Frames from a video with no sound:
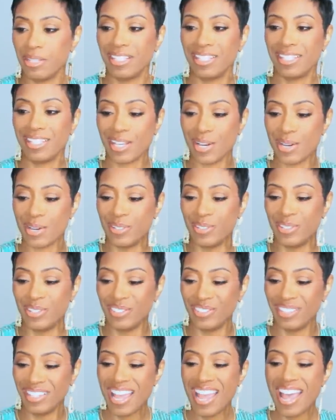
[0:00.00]
So
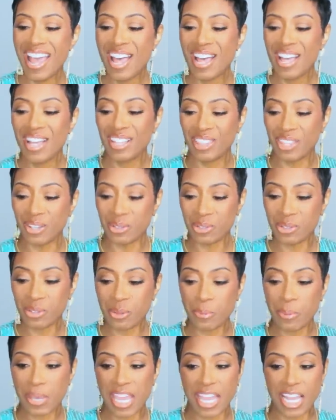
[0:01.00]
those are
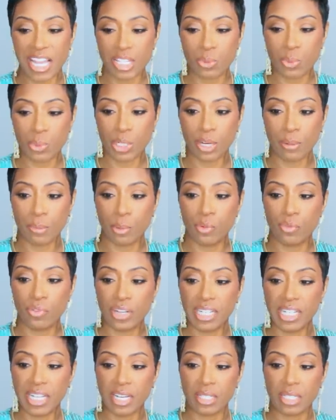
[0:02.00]
the pants. We're going to move
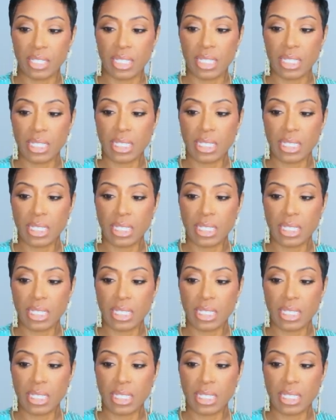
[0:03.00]
on now to the